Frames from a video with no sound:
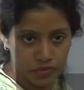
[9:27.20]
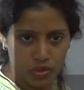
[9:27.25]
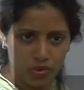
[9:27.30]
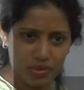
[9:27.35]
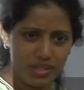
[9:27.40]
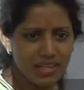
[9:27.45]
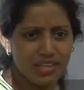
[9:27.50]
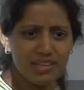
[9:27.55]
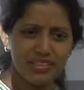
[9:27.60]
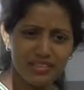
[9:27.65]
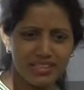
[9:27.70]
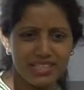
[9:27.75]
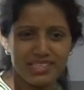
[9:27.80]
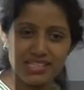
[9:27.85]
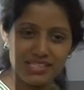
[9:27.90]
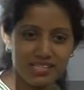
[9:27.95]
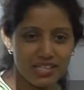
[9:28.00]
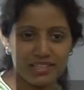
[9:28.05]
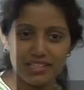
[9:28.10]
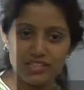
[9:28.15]
Okay, these
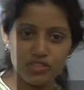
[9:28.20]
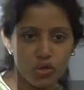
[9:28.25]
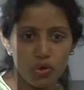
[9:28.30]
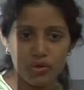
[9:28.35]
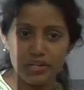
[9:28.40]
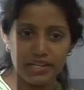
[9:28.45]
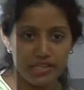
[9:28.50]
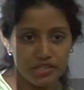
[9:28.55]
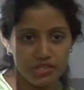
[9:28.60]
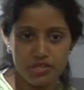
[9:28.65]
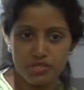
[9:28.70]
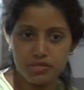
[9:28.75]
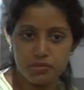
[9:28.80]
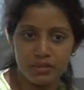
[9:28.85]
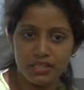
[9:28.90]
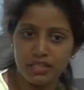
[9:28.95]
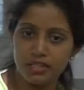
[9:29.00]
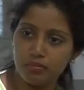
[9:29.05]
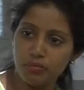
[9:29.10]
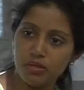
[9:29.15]
are certain correlations,
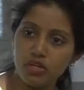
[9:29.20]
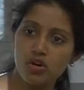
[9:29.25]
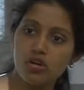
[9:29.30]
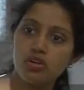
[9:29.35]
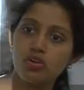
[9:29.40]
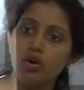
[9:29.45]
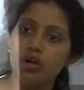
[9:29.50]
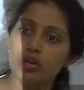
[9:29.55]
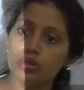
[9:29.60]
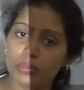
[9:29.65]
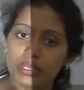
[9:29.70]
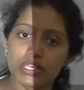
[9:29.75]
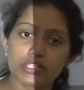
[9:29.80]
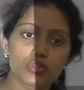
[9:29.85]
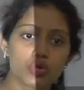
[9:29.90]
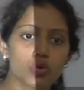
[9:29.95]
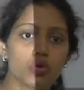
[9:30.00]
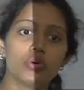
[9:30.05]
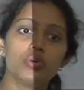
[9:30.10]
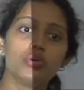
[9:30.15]
but it may not
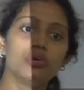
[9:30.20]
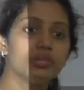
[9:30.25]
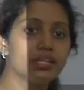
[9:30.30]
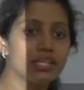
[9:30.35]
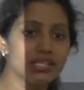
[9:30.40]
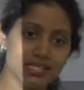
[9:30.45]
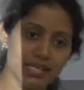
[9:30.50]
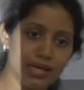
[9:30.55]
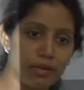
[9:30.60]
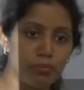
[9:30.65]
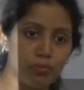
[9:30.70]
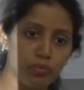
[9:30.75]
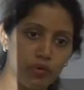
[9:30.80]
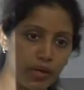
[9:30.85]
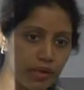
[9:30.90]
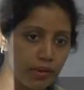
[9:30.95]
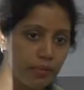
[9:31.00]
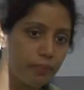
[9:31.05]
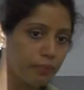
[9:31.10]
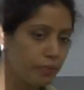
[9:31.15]
always go the same
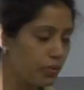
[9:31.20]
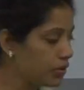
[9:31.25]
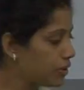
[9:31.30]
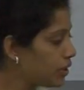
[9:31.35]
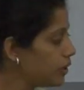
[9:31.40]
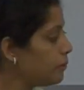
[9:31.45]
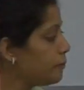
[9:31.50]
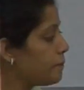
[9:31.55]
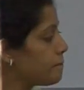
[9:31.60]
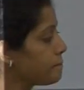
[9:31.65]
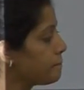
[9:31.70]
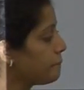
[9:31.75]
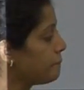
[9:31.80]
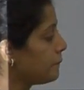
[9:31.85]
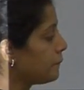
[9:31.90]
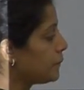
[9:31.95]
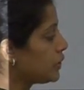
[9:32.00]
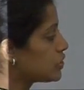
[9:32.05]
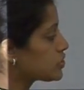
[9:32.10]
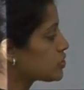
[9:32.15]
way. Okay,
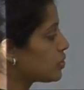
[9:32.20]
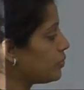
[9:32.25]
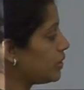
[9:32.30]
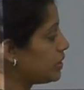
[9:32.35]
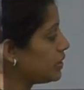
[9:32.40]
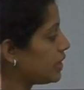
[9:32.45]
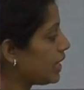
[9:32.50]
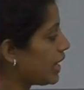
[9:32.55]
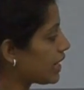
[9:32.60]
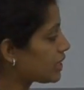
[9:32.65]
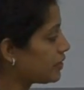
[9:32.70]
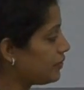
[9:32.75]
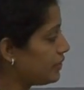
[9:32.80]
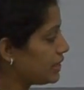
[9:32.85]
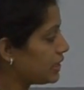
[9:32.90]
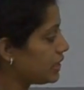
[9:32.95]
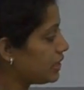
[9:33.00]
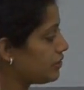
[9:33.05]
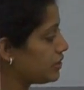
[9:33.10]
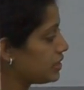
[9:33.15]
so when the
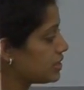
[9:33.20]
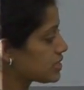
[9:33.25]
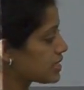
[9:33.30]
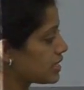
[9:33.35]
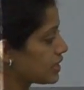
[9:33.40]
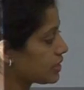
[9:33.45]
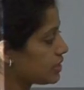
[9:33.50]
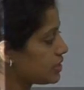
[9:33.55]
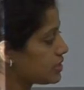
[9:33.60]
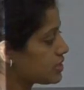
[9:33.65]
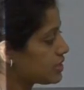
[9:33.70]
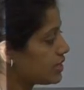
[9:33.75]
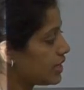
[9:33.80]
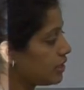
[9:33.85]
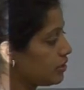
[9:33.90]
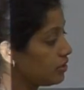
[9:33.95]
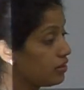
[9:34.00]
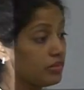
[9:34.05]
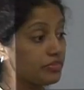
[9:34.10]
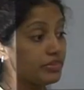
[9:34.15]
activity level is like this,
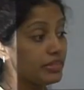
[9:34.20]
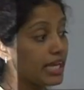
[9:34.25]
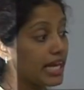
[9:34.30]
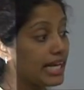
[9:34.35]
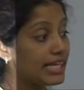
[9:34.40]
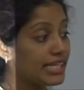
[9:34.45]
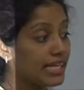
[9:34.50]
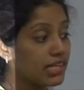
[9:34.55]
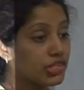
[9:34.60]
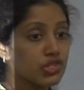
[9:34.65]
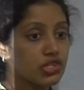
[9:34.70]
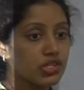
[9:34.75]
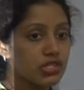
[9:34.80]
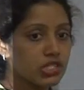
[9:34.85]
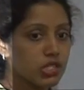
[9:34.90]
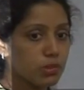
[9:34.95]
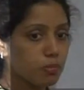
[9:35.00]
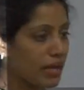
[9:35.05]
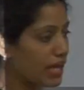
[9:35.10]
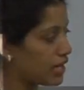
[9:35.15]
then the attention
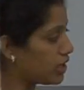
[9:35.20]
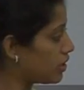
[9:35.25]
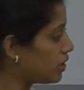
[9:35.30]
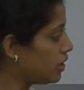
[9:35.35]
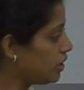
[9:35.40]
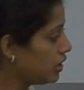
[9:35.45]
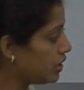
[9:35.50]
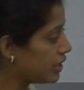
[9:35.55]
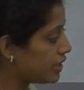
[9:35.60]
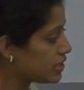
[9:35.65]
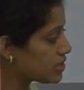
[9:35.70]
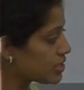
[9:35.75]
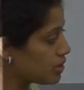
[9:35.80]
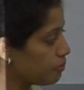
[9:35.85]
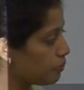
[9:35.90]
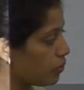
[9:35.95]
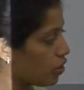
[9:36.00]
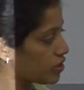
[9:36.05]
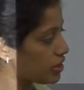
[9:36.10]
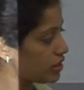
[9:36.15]
span. It is
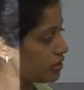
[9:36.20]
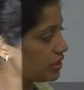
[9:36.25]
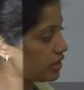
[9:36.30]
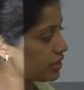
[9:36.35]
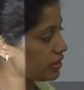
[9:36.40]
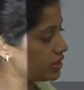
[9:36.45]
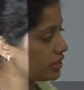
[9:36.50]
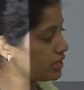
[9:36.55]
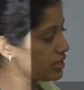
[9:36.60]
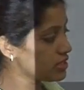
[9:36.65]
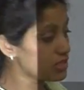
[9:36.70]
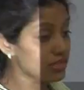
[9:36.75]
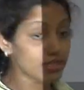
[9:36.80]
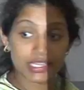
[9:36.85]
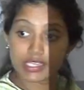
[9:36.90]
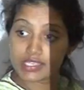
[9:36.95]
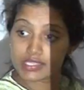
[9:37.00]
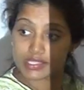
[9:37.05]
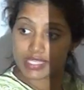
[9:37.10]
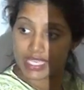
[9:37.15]
important that these
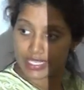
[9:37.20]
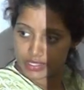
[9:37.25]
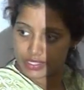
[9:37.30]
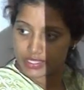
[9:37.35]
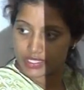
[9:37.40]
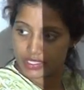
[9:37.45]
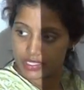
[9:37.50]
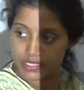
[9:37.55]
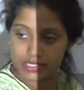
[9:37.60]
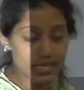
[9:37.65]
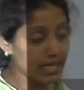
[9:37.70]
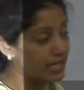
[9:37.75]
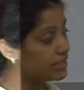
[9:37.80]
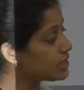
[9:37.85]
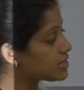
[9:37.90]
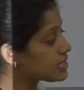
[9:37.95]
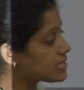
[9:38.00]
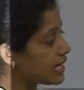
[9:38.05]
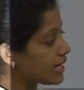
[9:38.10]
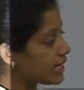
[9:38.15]
3 senses at
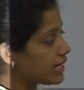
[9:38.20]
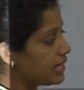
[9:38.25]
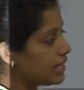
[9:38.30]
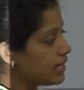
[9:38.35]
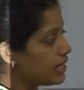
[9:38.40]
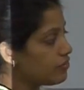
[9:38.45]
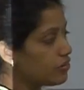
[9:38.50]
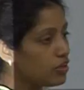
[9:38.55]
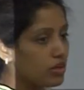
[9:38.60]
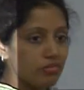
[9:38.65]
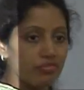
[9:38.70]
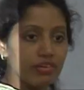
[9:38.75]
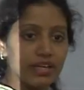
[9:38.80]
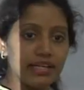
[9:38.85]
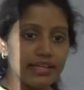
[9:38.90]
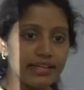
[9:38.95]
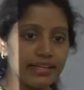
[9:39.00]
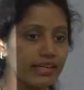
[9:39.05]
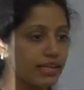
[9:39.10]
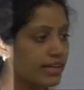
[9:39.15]
the second level of
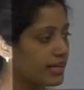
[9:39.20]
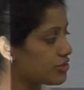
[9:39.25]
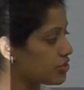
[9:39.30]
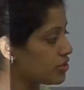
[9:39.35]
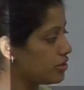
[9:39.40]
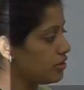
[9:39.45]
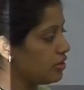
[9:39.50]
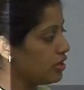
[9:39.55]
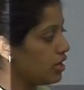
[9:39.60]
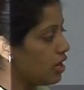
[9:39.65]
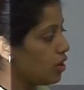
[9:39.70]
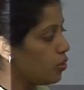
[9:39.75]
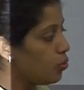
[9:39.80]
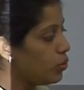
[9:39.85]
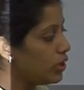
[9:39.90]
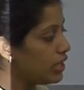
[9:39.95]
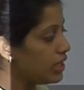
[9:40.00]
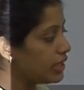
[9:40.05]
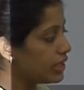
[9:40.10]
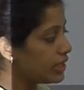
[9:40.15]
integration
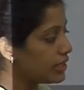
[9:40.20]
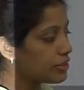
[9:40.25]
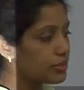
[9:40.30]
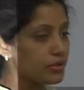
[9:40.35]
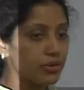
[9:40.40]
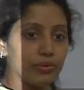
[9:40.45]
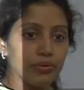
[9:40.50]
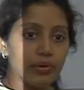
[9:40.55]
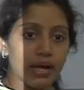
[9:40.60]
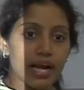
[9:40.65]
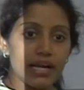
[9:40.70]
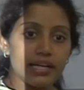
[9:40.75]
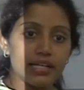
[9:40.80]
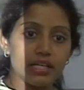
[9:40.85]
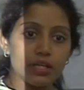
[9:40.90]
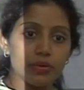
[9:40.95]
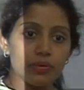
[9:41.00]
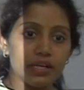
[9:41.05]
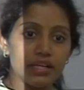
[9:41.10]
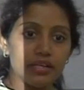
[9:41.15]
will lead to
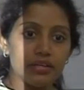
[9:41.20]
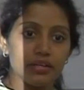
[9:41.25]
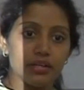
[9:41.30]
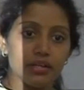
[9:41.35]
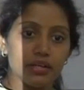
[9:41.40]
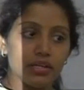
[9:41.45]
adequate